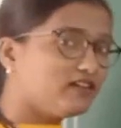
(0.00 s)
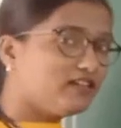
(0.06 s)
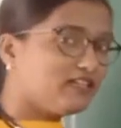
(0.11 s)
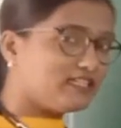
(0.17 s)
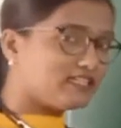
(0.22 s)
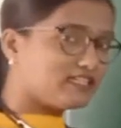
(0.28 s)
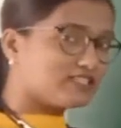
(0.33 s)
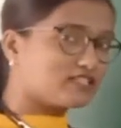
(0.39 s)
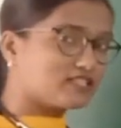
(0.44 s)
it
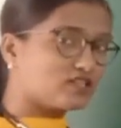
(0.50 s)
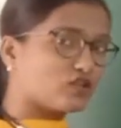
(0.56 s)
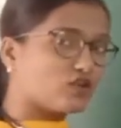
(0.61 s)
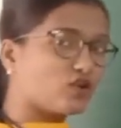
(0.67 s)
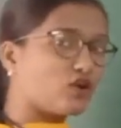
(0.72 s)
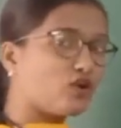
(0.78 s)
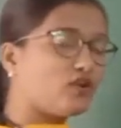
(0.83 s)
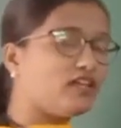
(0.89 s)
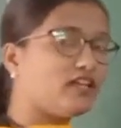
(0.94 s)
is
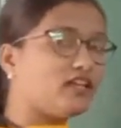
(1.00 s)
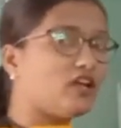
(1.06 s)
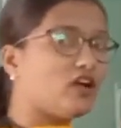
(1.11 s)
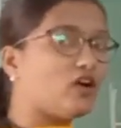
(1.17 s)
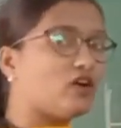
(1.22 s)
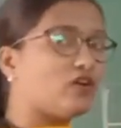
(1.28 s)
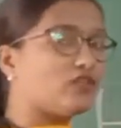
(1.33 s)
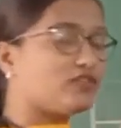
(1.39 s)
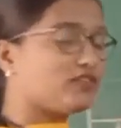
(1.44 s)
crawling
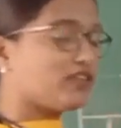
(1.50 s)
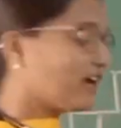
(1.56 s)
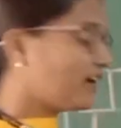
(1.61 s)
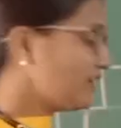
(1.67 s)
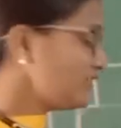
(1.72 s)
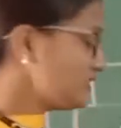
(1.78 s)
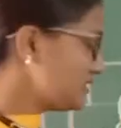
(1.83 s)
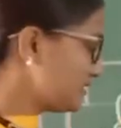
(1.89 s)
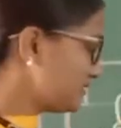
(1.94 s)
on that
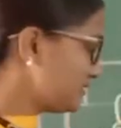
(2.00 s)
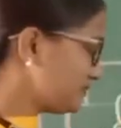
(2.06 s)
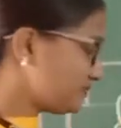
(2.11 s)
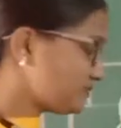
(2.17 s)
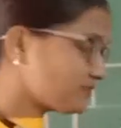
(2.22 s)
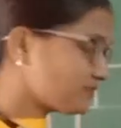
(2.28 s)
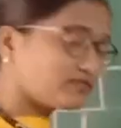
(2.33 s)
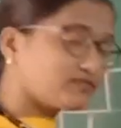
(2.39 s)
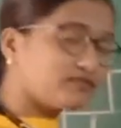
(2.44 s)

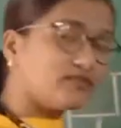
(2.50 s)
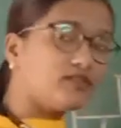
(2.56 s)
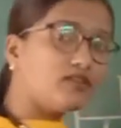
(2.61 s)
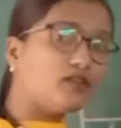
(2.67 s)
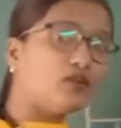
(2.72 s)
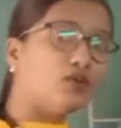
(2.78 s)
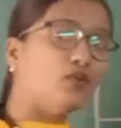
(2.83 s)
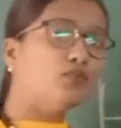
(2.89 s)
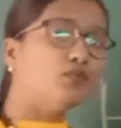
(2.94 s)

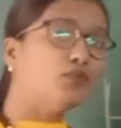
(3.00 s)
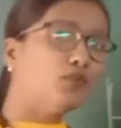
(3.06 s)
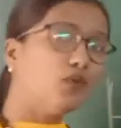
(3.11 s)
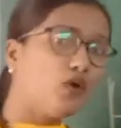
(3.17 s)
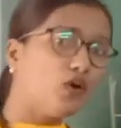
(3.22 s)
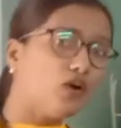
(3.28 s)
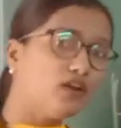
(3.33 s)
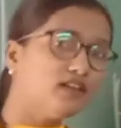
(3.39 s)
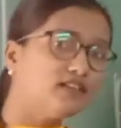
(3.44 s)

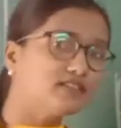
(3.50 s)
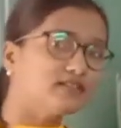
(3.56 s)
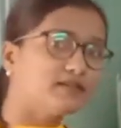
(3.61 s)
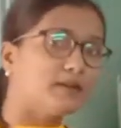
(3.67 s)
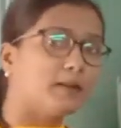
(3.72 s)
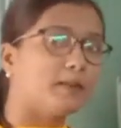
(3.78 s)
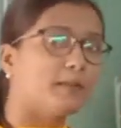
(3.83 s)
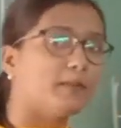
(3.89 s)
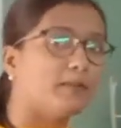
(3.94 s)
wall's
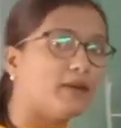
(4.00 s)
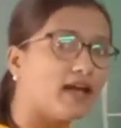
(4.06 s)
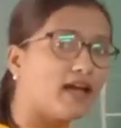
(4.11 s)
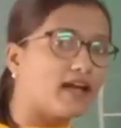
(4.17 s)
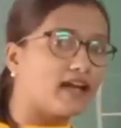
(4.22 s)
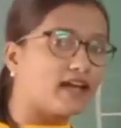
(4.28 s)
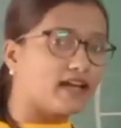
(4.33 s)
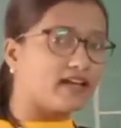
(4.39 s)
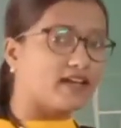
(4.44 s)

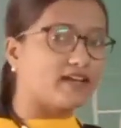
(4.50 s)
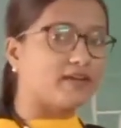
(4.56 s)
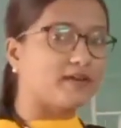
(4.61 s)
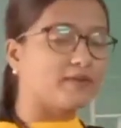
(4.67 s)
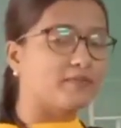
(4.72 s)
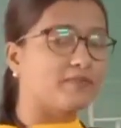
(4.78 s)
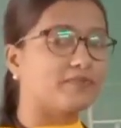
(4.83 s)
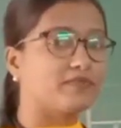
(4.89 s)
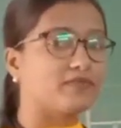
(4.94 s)
back.
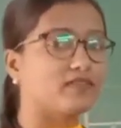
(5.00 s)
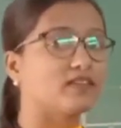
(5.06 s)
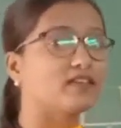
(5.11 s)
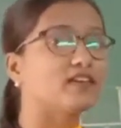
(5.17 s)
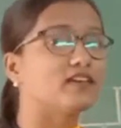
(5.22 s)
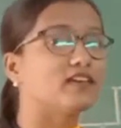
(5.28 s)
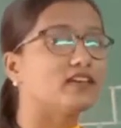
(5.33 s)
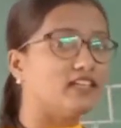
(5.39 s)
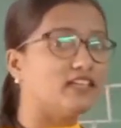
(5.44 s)

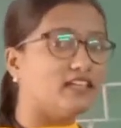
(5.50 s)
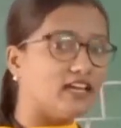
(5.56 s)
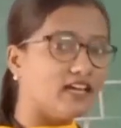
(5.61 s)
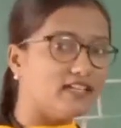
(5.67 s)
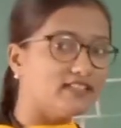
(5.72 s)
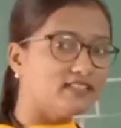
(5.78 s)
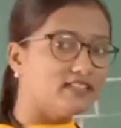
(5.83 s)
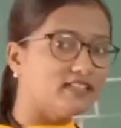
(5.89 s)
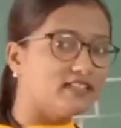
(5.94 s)
Yes?
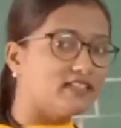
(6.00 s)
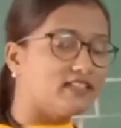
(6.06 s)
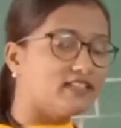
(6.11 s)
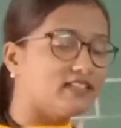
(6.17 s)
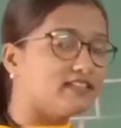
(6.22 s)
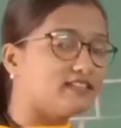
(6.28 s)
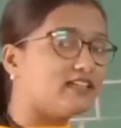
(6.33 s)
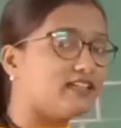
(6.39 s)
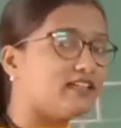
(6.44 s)

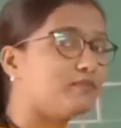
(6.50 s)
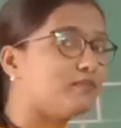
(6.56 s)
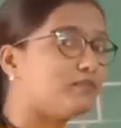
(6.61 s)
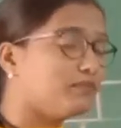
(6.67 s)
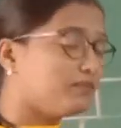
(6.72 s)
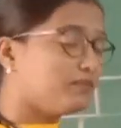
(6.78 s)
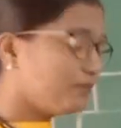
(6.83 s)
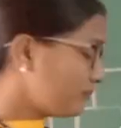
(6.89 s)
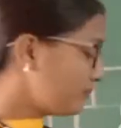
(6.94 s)
That
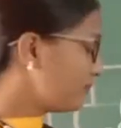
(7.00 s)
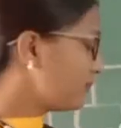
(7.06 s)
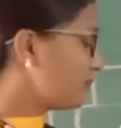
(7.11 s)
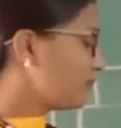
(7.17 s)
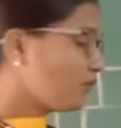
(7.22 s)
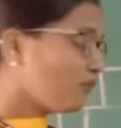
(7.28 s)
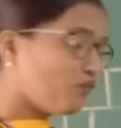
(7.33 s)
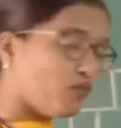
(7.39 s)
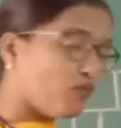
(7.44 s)

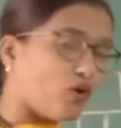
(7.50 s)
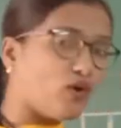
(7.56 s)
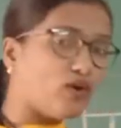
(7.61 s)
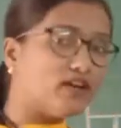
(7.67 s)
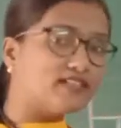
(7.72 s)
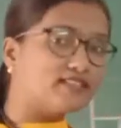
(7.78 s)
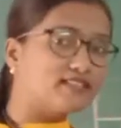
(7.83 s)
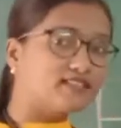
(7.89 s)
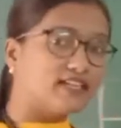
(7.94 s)
wall
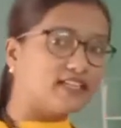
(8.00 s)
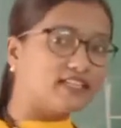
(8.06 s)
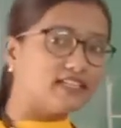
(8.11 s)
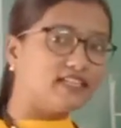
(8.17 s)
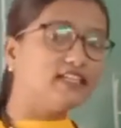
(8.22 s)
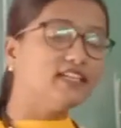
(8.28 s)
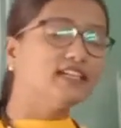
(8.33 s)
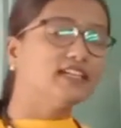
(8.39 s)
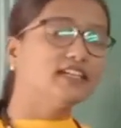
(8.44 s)
is
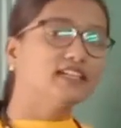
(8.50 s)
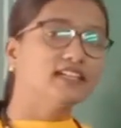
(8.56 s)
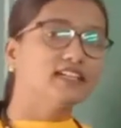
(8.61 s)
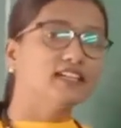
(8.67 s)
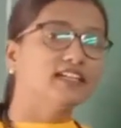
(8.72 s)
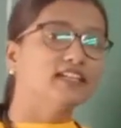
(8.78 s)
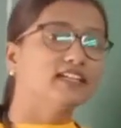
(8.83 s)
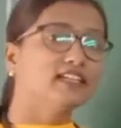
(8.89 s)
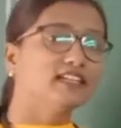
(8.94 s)
getting
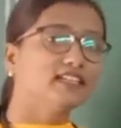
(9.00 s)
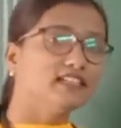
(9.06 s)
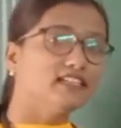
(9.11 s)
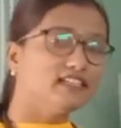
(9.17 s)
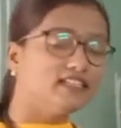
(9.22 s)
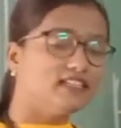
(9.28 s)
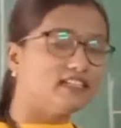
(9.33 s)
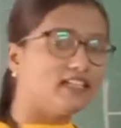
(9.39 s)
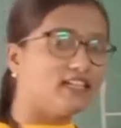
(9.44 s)

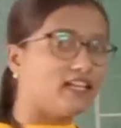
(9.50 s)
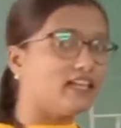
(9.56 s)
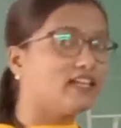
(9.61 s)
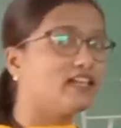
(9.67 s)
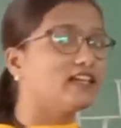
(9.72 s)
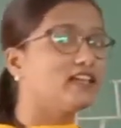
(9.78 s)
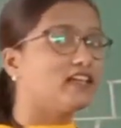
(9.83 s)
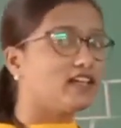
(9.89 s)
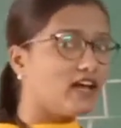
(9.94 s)
giggle, like
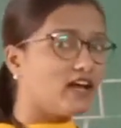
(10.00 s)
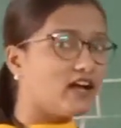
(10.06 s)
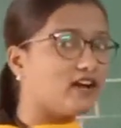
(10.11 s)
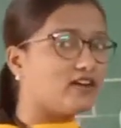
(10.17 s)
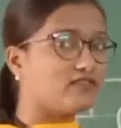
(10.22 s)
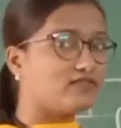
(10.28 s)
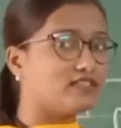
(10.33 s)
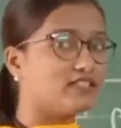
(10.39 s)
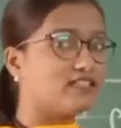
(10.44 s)

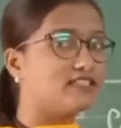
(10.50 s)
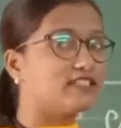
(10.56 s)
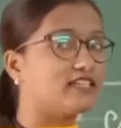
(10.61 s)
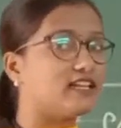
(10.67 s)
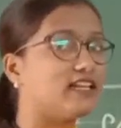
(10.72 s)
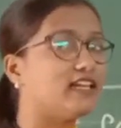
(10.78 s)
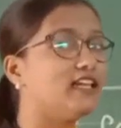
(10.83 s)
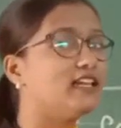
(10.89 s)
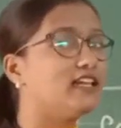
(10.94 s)
laugh. It's getting
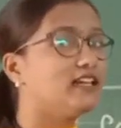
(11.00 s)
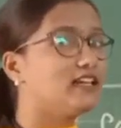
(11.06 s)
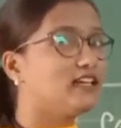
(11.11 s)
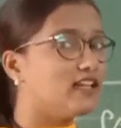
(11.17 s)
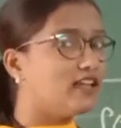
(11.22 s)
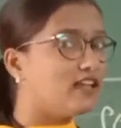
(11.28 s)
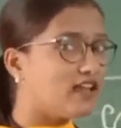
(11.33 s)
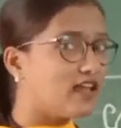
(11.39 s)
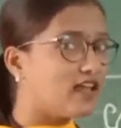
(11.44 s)

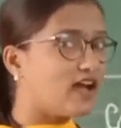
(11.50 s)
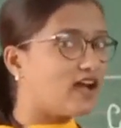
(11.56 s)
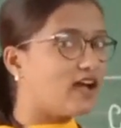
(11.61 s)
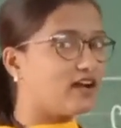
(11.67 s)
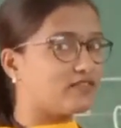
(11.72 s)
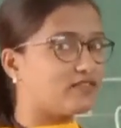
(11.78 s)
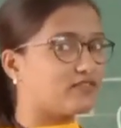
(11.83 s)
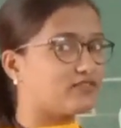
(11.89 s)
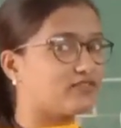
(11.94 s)

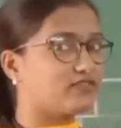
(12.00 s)
laugh.